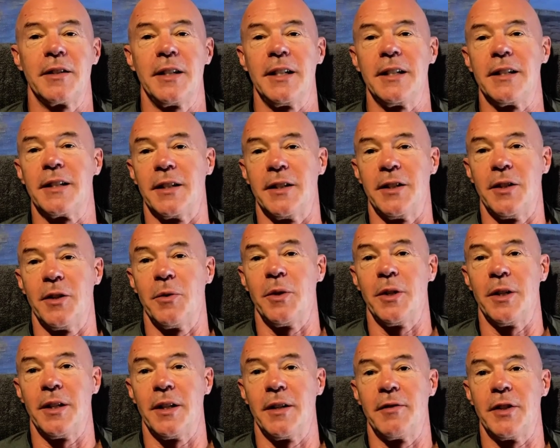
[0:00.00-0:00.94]
the scenes that no
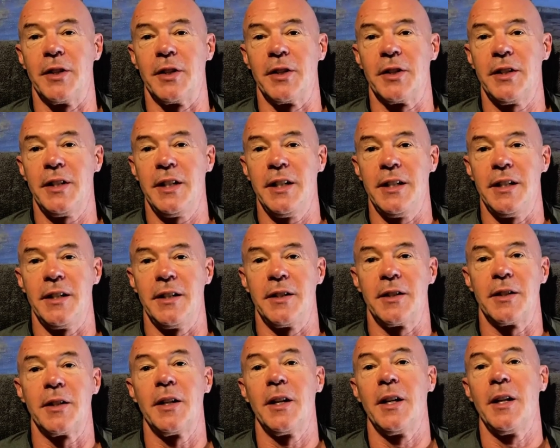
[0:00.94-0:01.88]
one ever
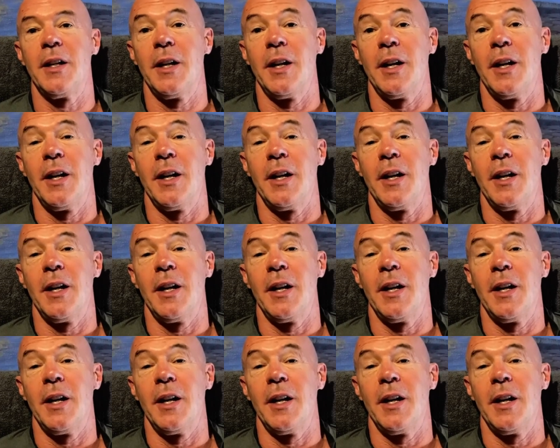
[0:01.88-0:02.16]
sees.